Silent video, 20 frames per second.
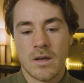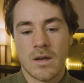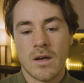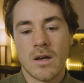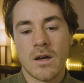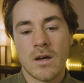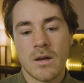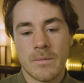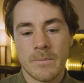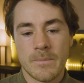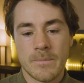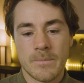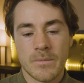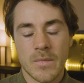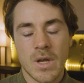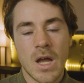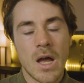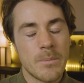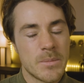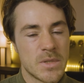um,
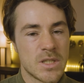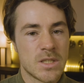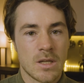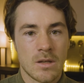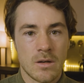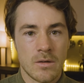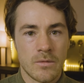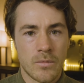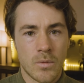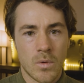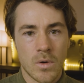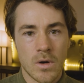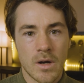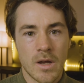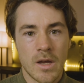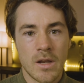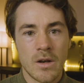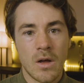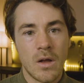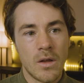compensated for.
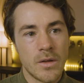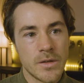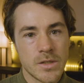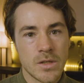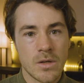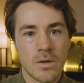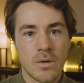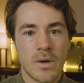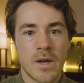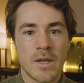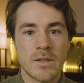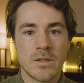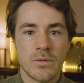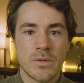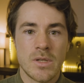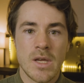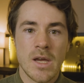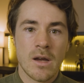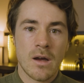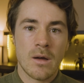And also, as you
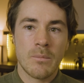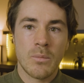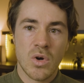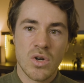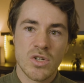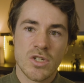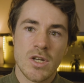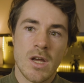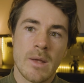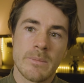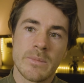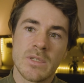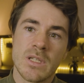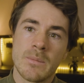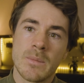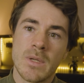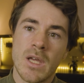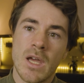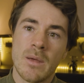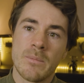take on more jobs,
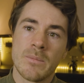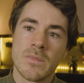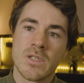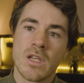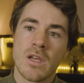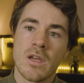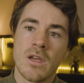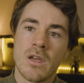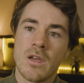sometimes